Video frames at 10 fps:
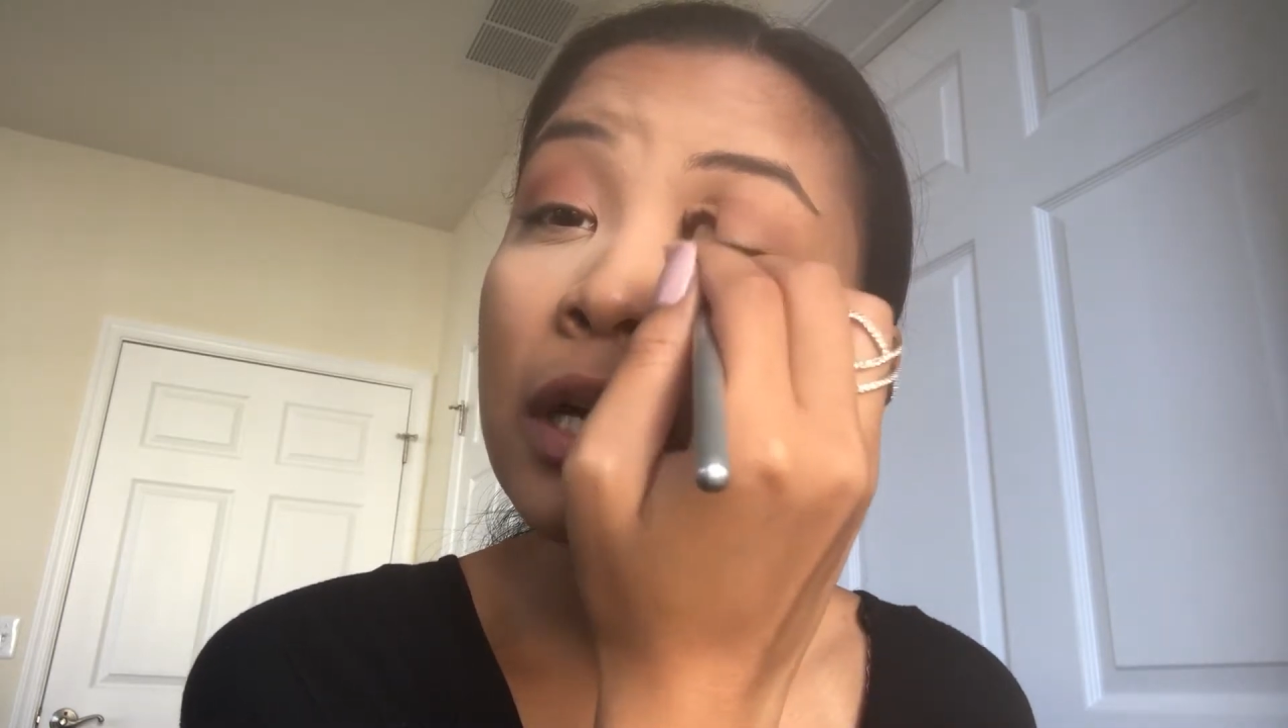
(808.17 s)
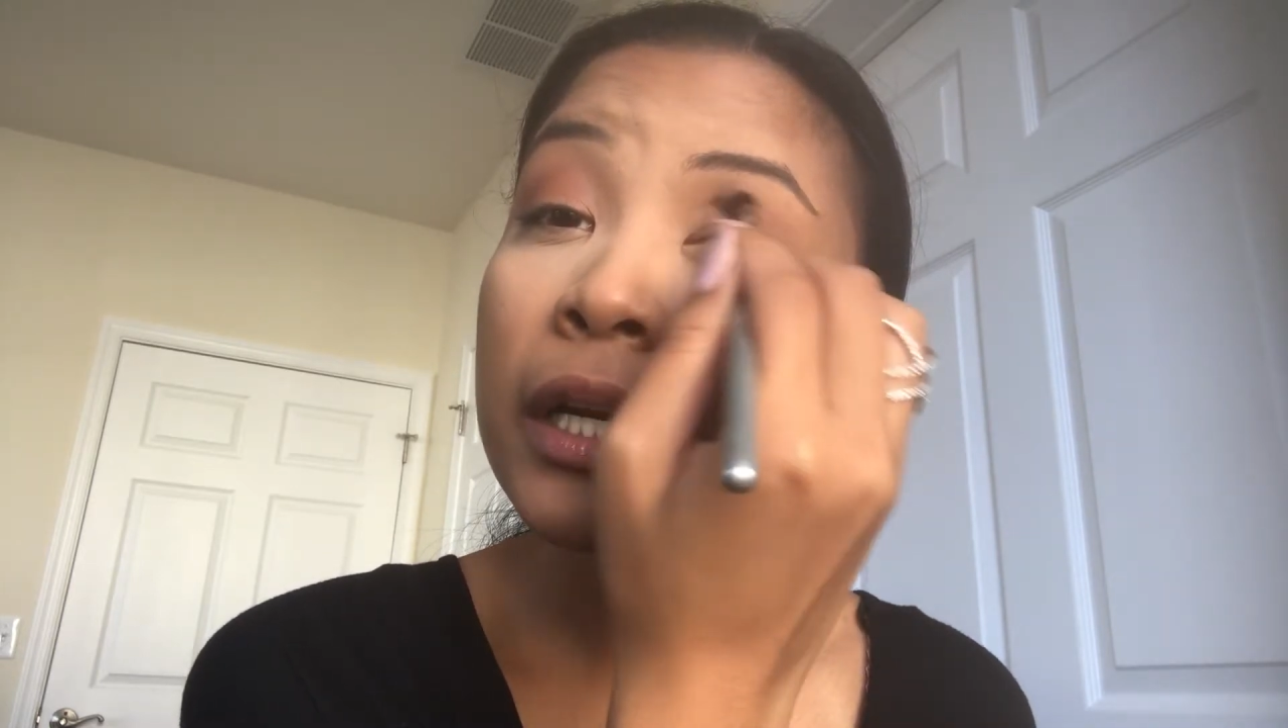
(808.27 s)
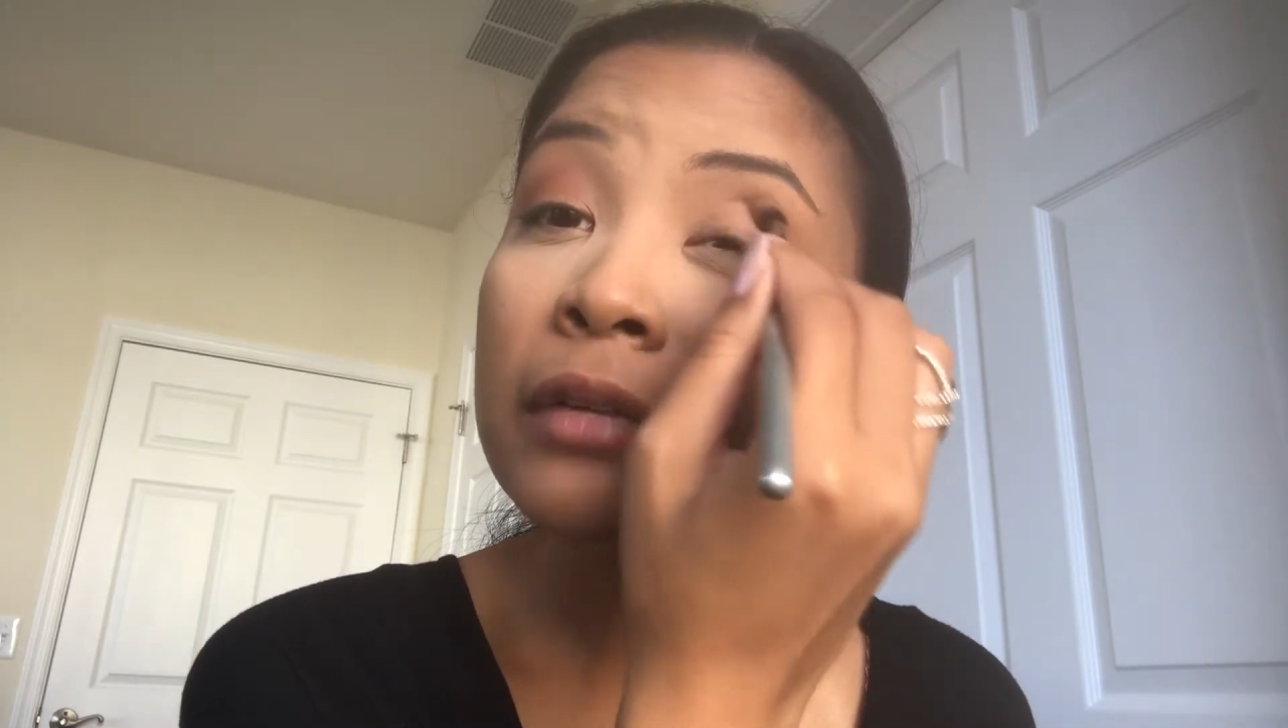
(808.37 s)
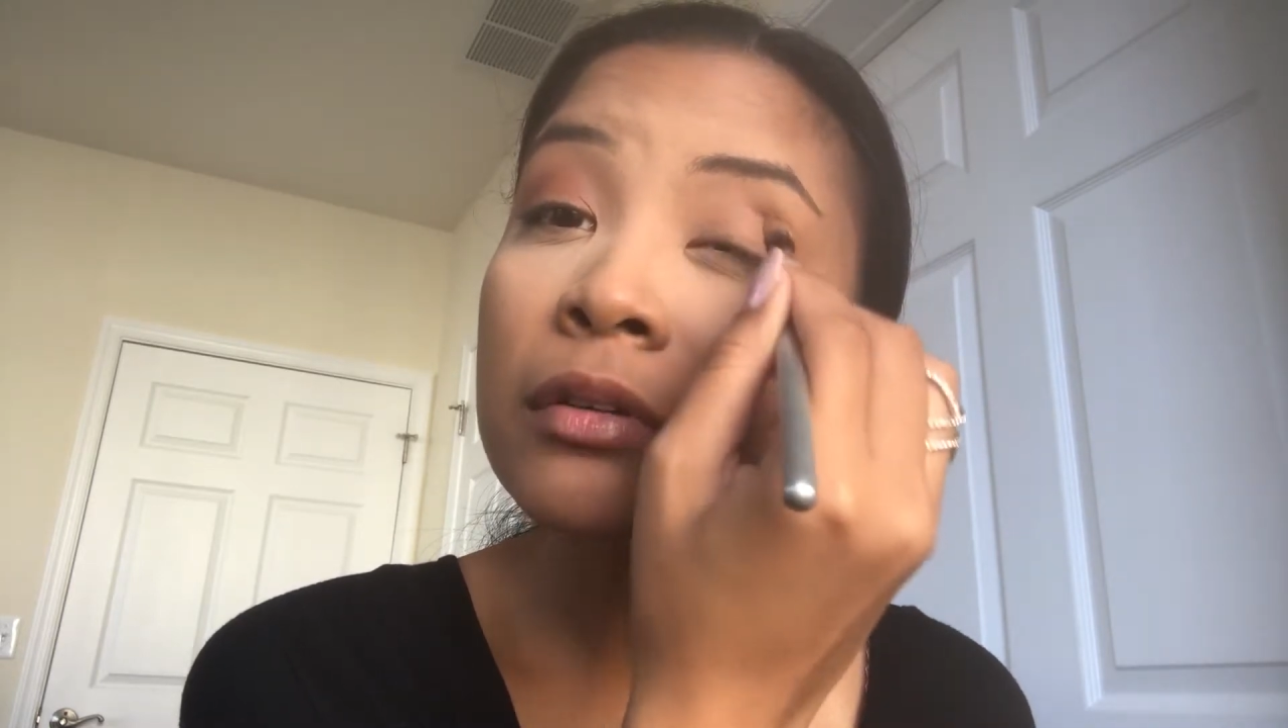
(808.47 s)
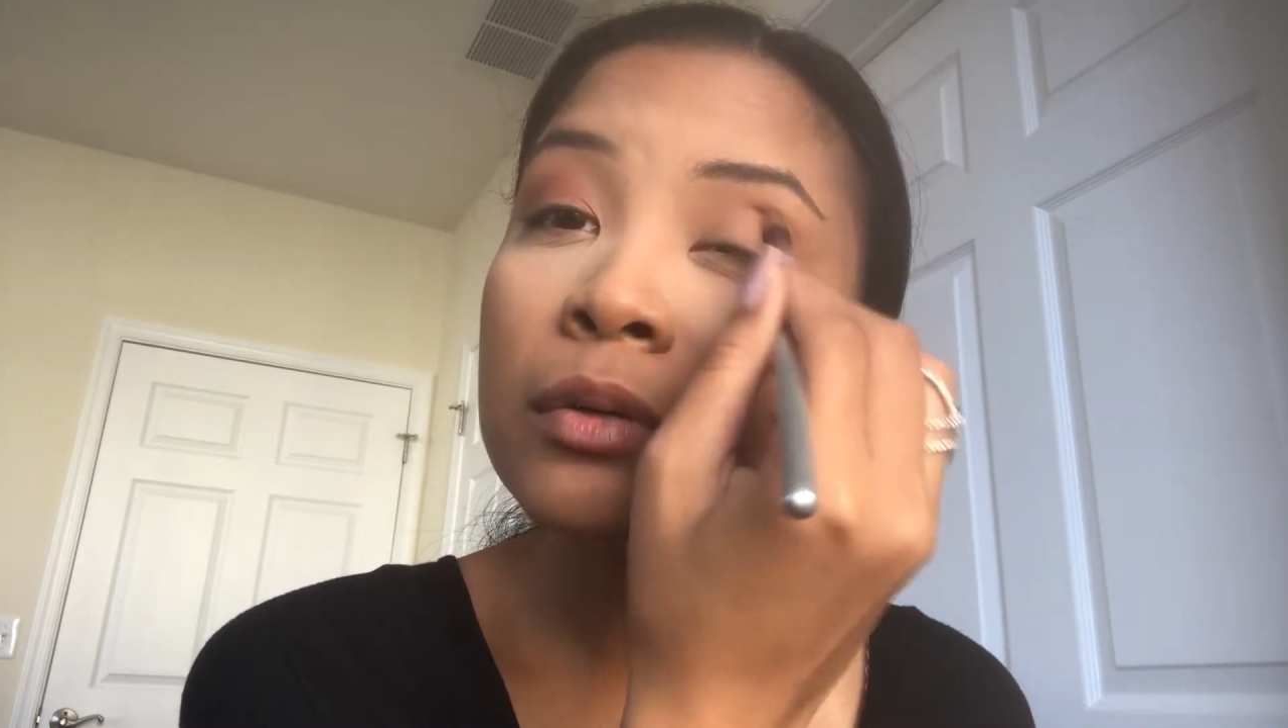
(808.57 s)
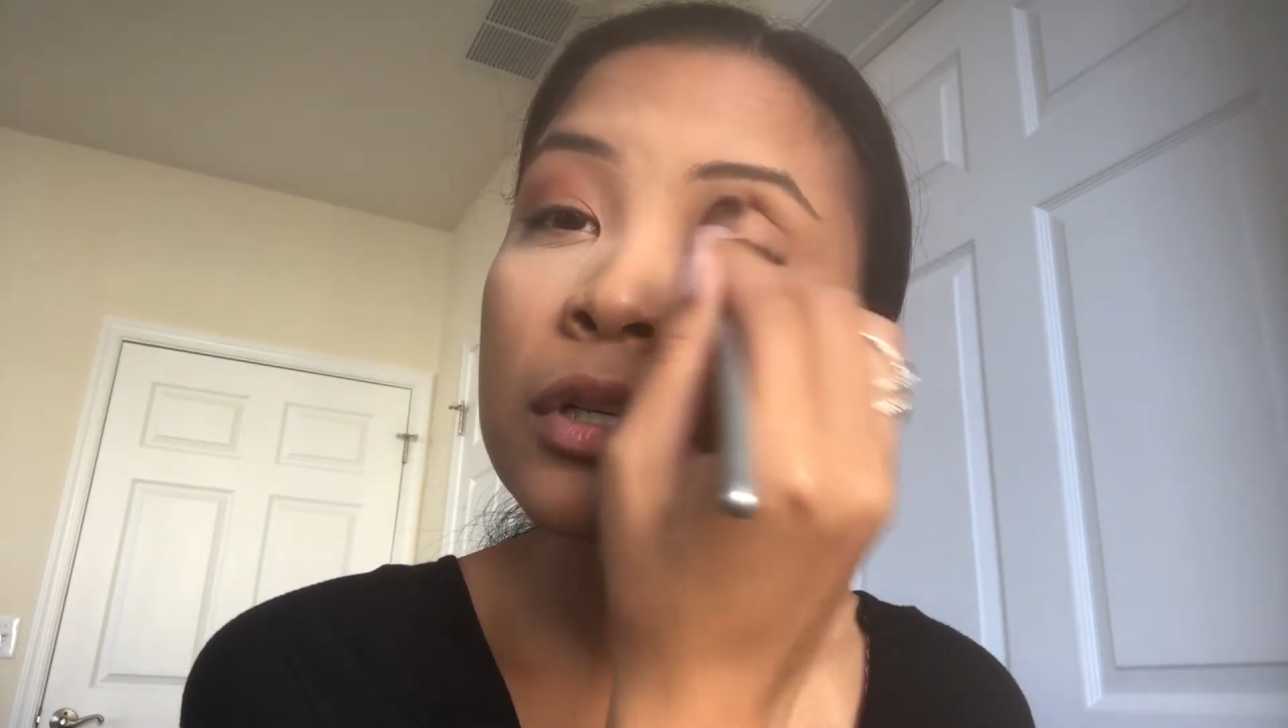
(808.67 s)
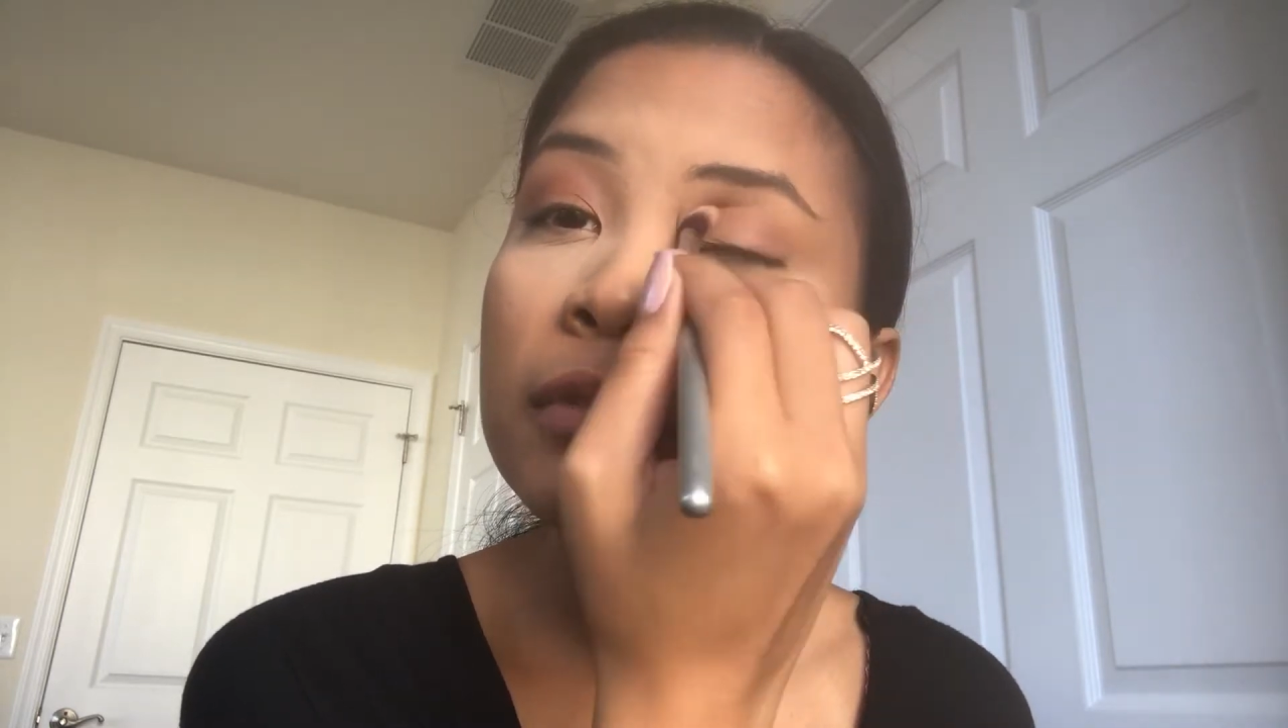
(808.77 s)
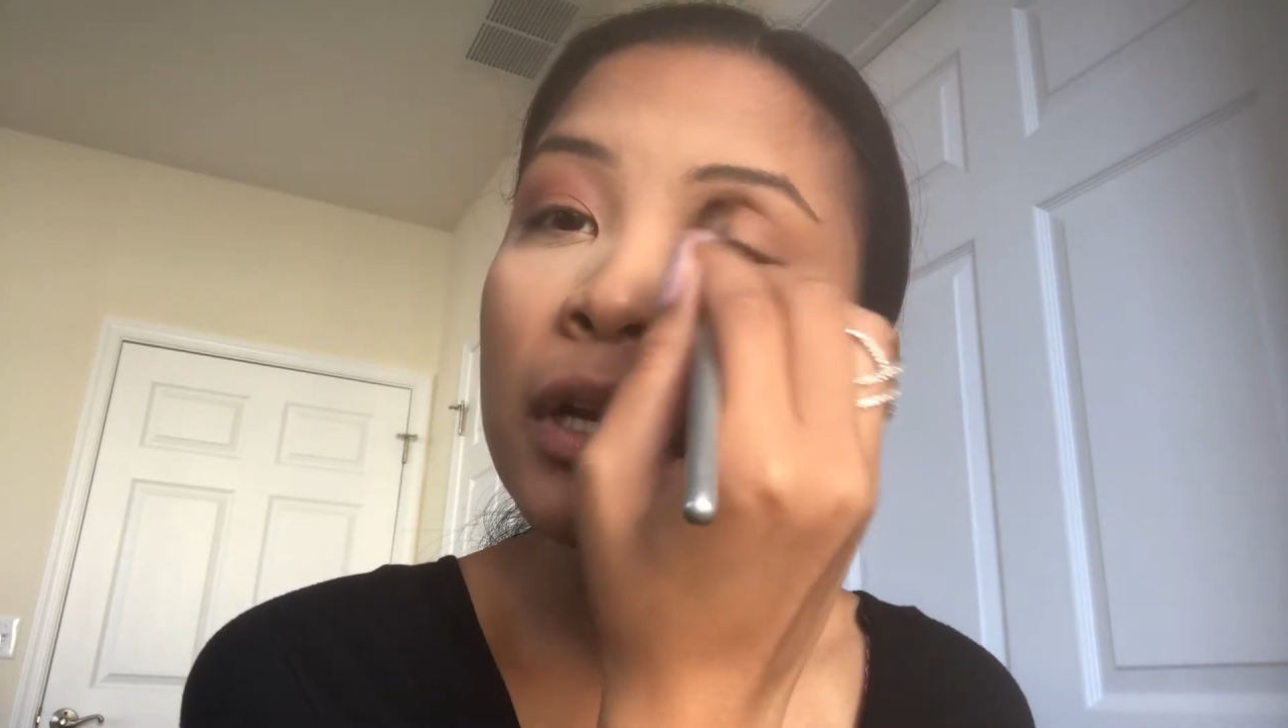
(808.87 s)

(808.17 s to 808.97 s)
I never wore